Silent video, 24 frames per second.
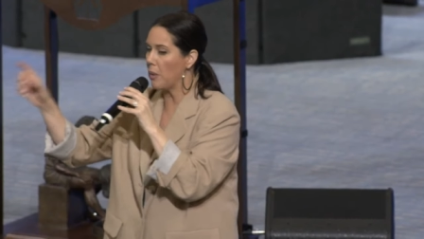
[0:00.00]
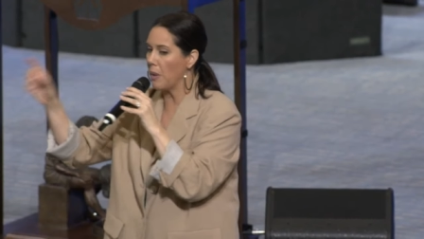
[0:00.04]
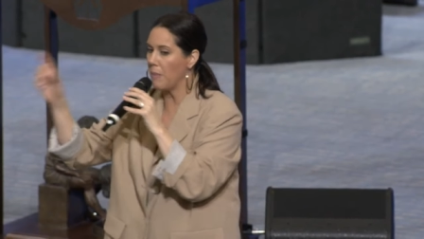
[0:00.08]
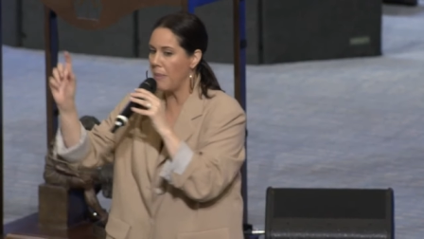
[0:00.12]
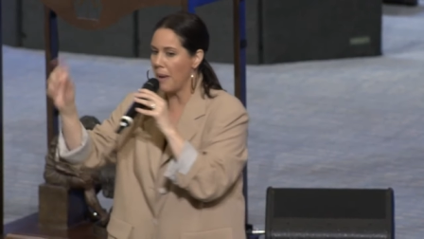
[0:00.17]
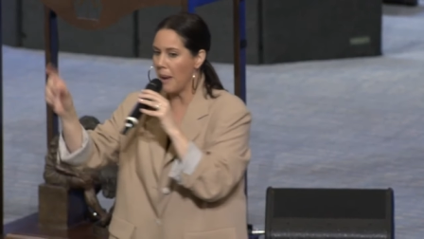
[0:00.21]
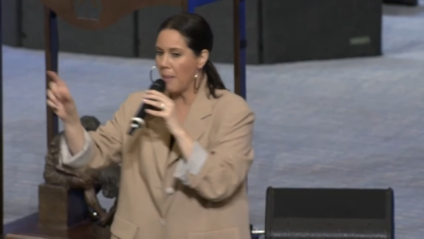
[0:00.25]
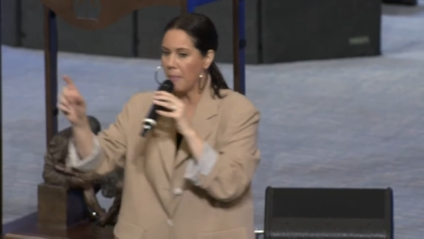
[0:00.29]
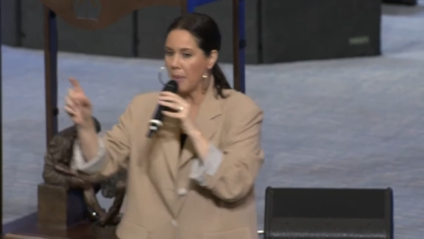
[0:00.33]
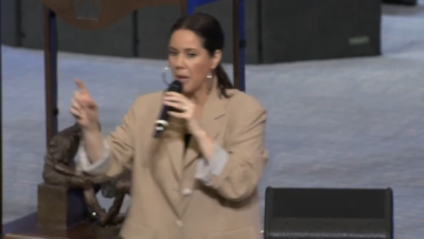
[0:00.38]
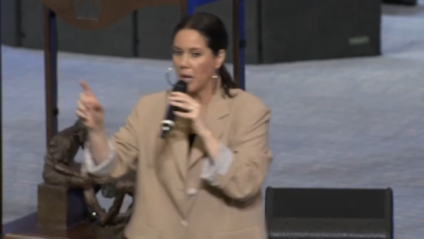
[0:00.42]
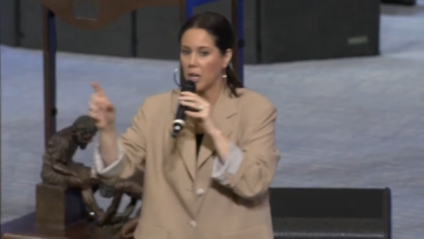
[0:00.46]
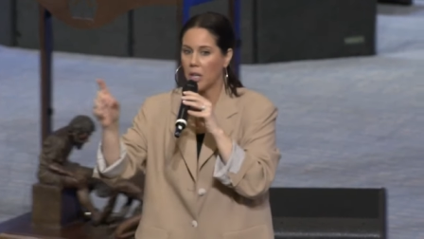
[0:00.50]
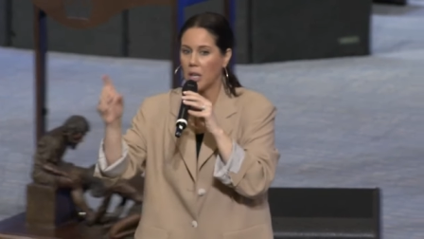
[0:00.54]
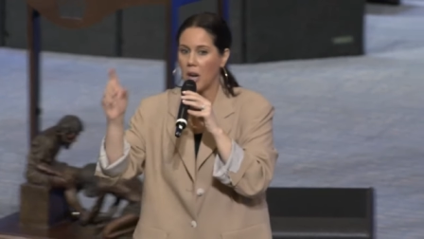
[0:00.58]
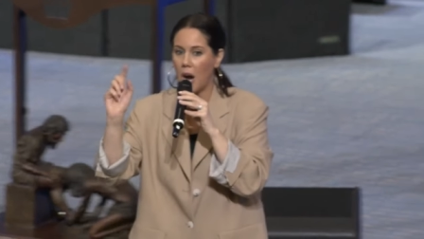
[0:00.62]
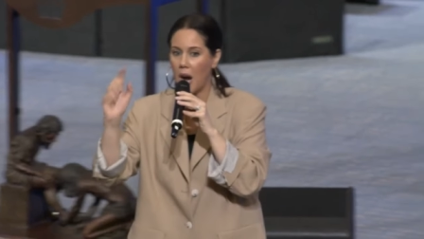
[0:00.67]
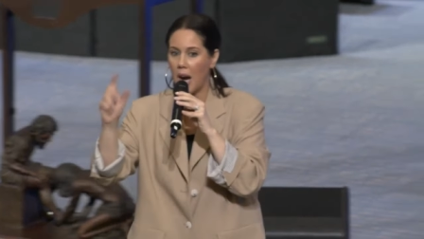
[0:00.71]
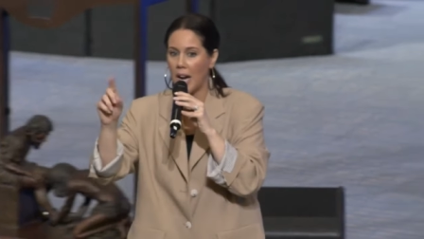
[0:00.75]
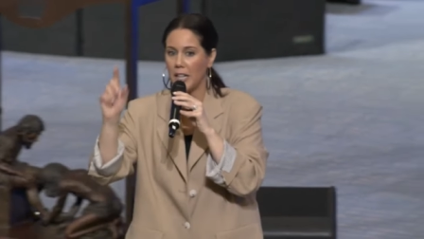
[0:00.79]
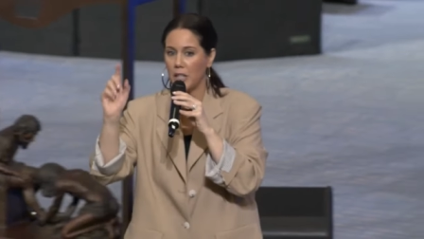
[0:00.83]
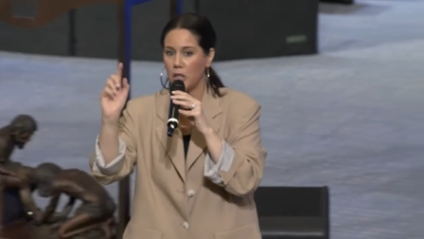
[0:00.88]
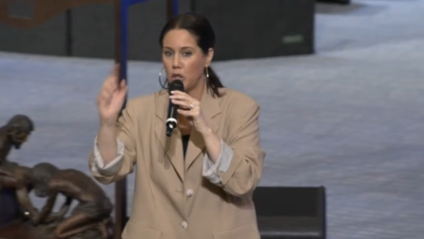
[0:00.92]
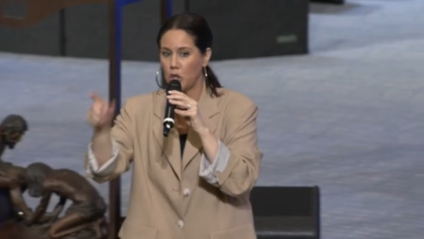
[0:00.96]
Remember,
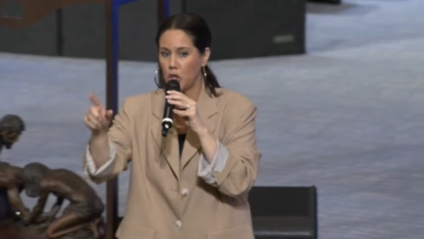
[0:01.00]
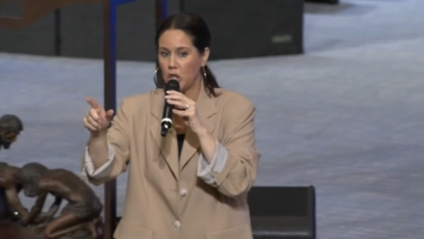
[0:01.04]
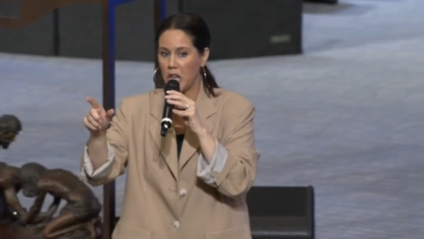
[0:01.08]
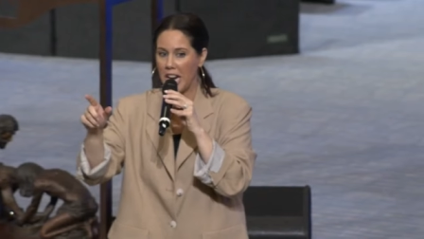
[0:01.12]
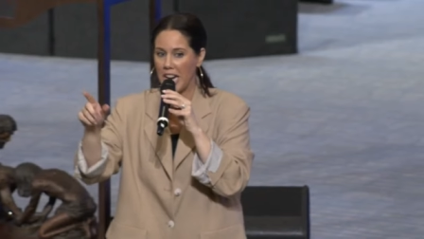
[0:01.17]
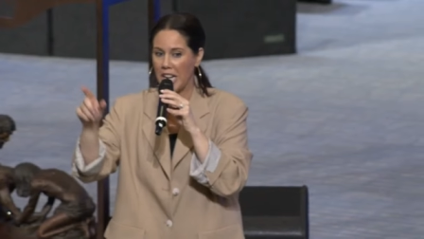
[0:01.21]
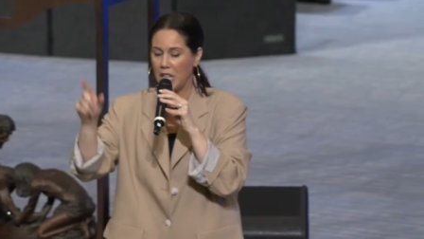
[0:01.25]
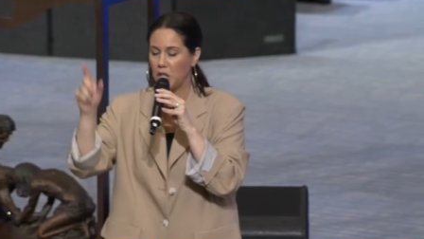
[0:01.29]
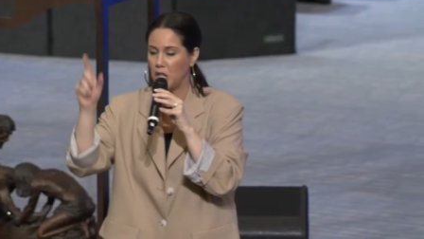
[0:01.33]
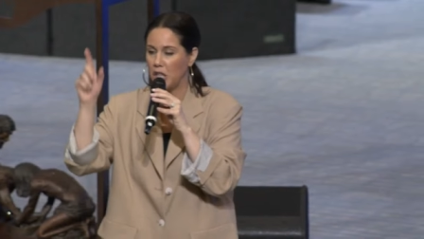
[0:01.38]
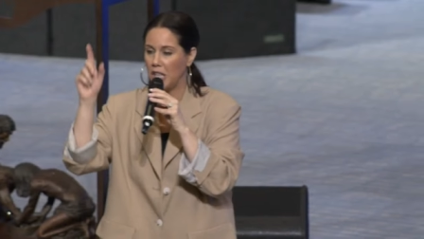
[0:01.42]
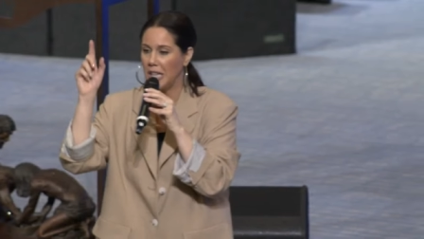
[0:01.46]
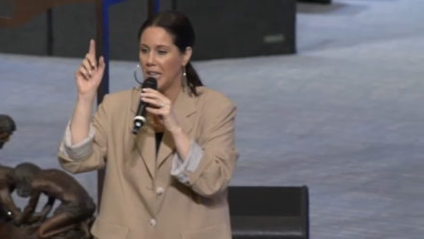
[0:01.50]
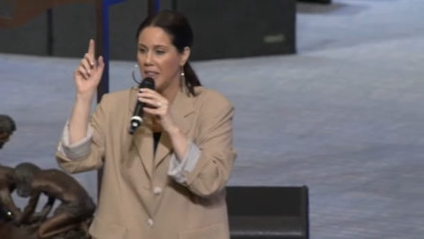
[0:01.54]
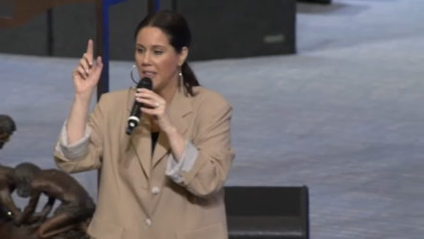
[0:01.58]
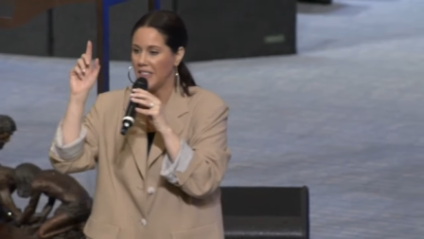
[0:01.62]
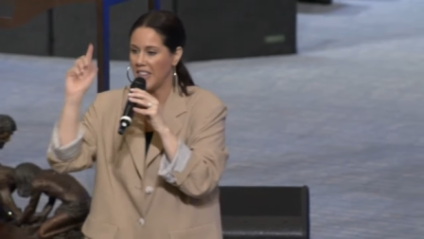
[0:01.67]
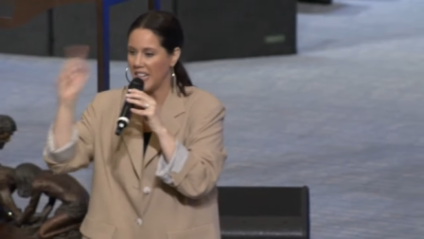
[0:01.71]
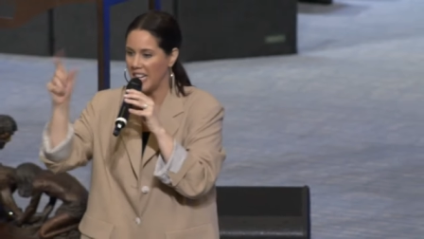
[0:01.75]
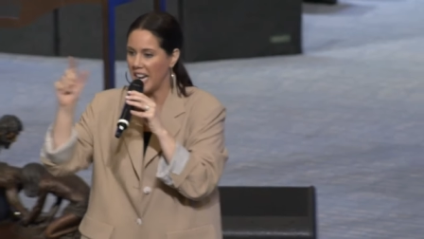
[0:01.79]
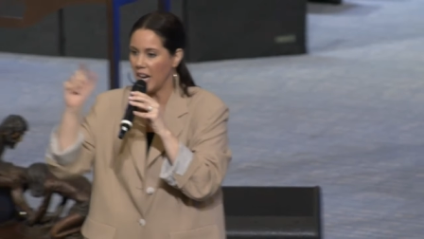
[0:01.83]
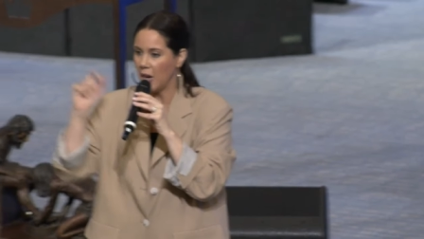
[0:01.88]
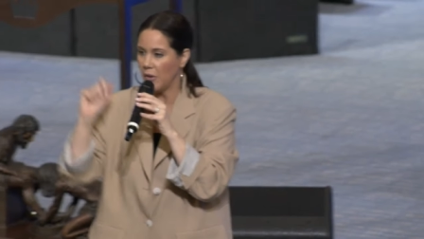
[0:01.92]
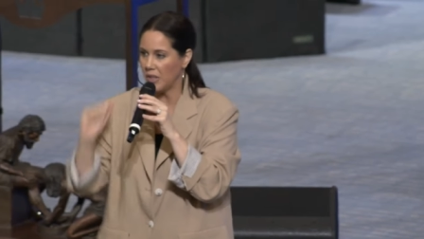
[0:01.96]
God is
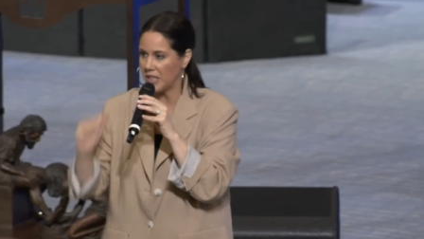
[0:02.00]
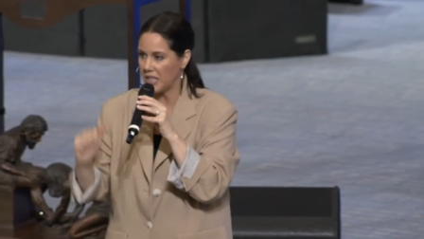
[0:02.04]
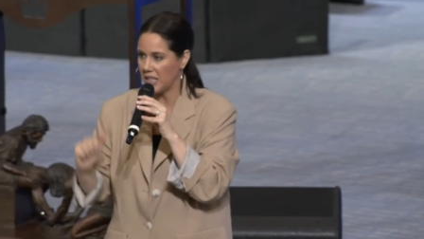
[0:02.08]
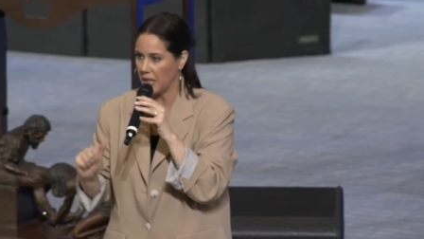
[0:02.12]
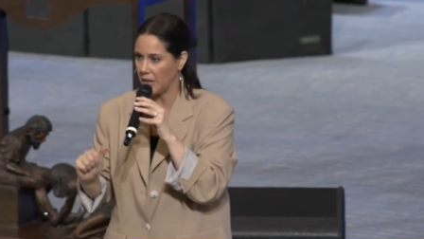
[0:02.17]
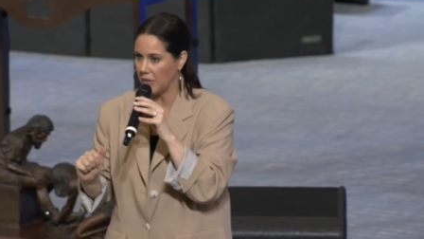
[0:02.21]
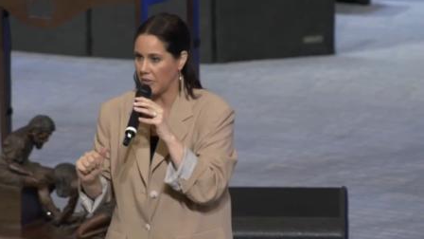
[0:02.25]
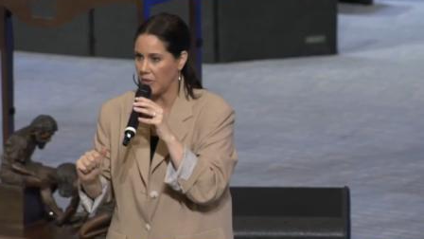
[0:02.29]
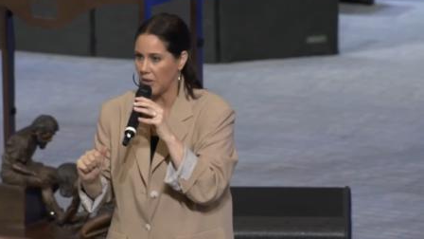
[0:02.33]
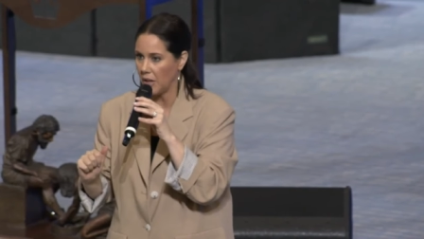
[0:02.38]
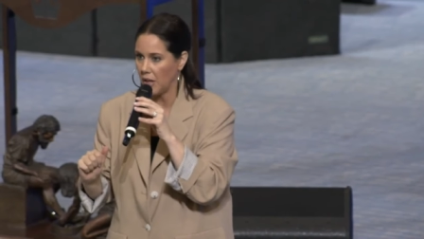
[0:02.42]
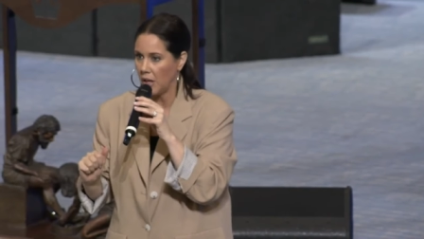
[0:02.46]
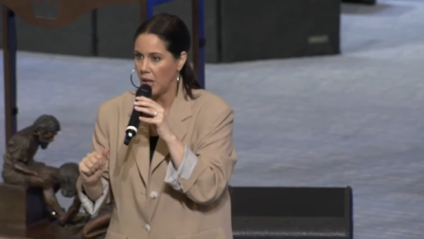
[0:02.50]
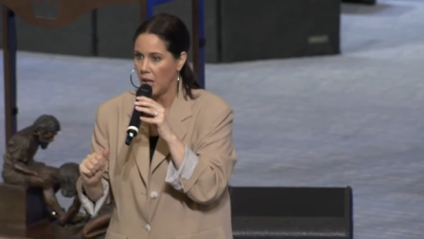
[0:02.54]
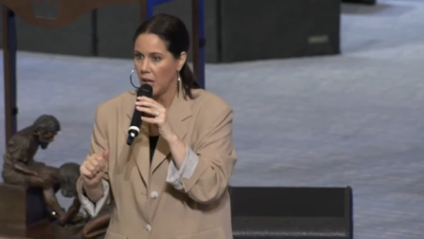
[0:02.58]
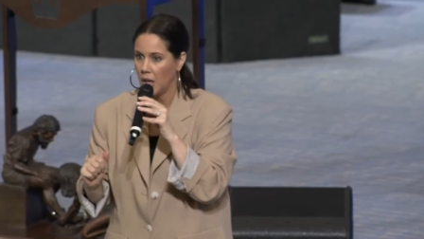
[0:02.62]
changing the narrative.